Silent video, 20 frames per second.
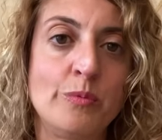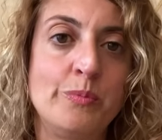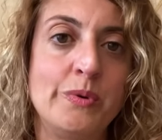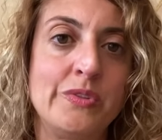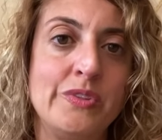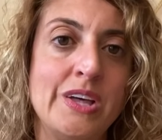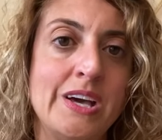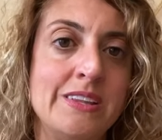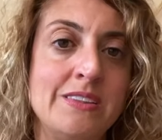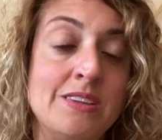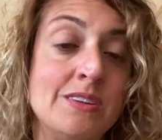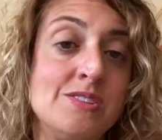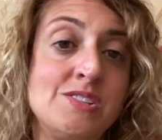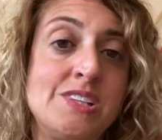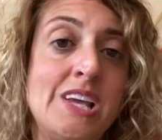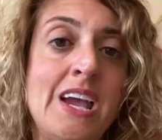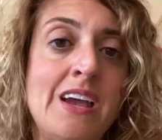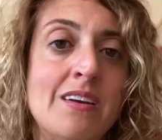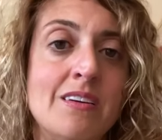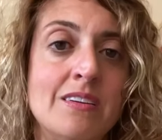but then they're
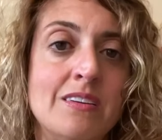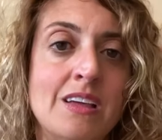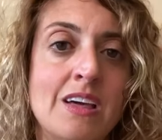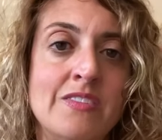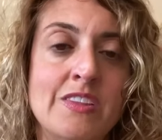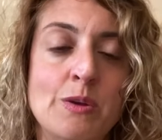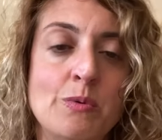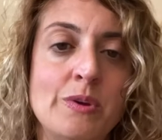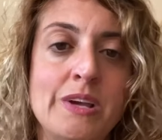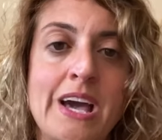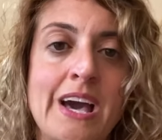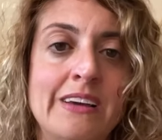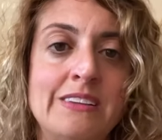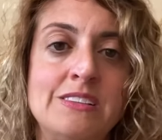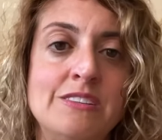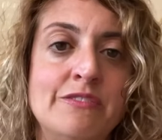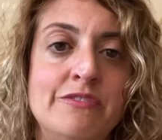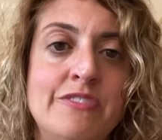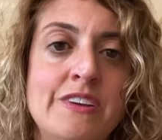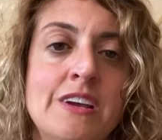scared and they react
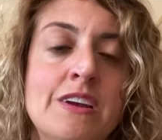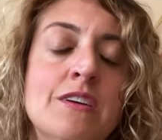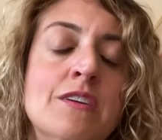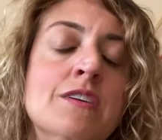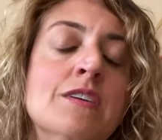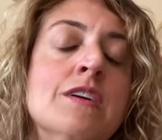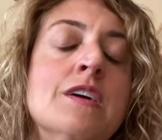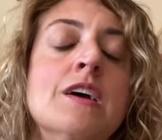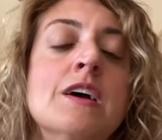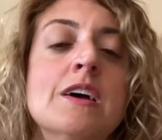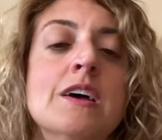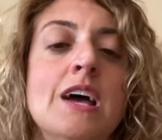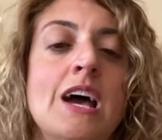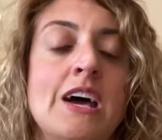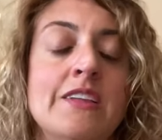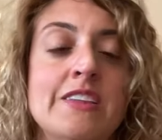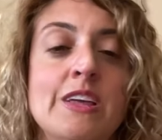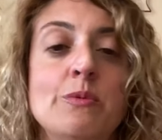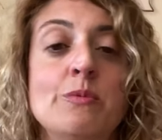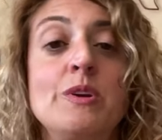in fear
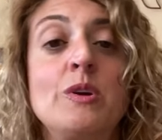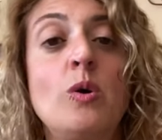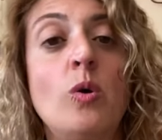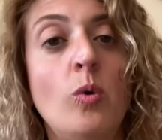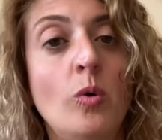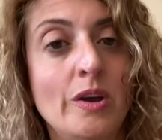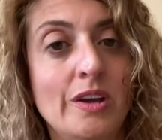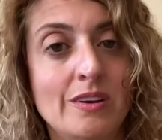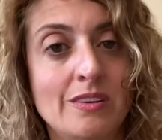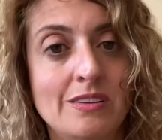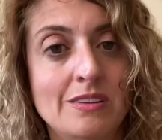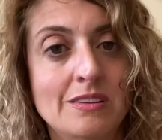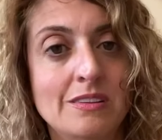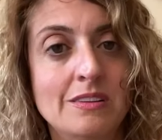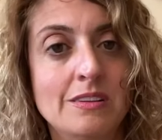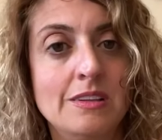and they recoil.